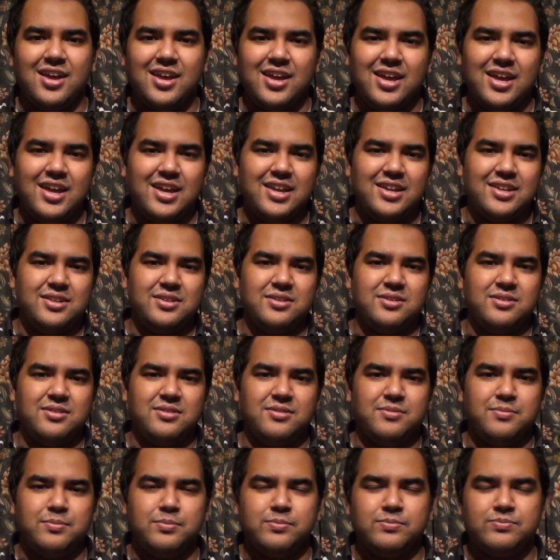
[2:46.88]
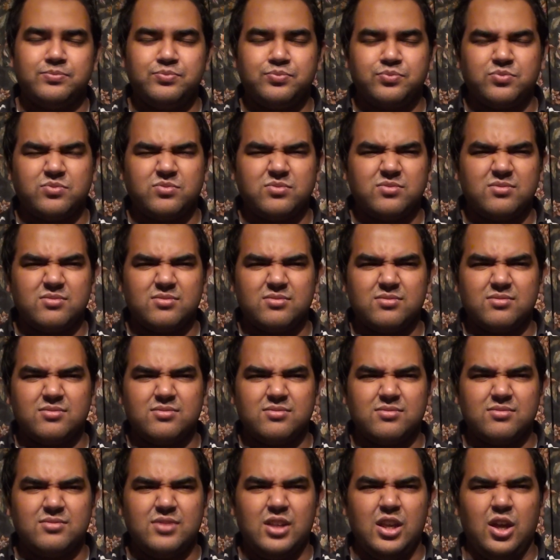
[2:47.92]
and
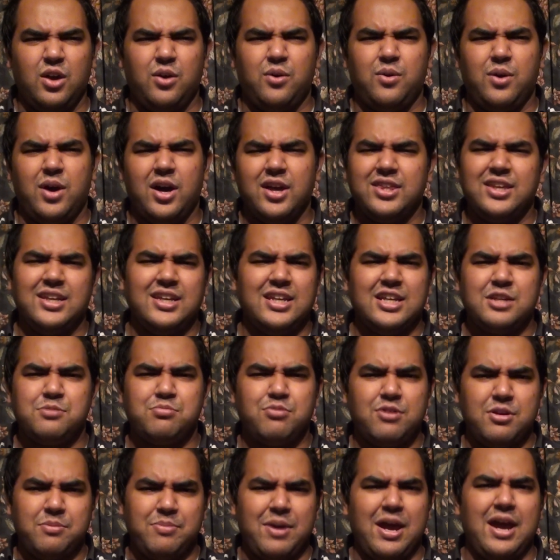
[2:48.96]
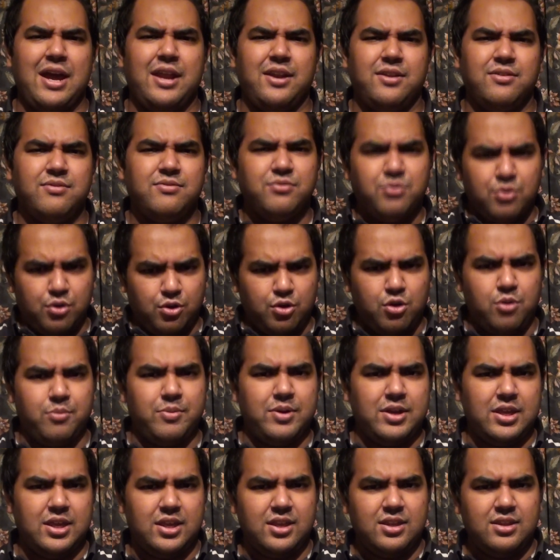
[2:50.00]
you know, I think that's pretty bad for a
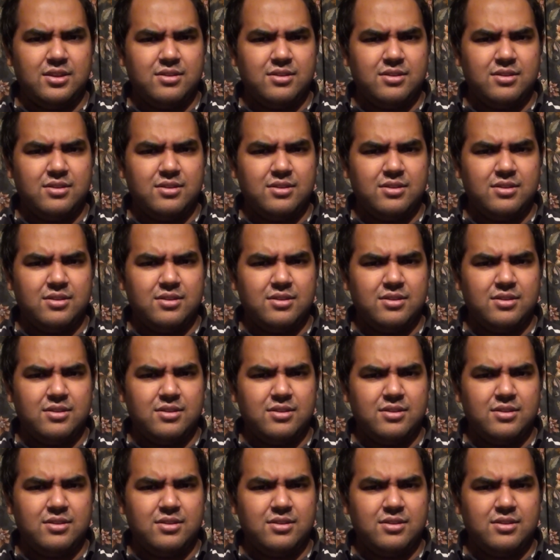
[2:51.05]
comedy.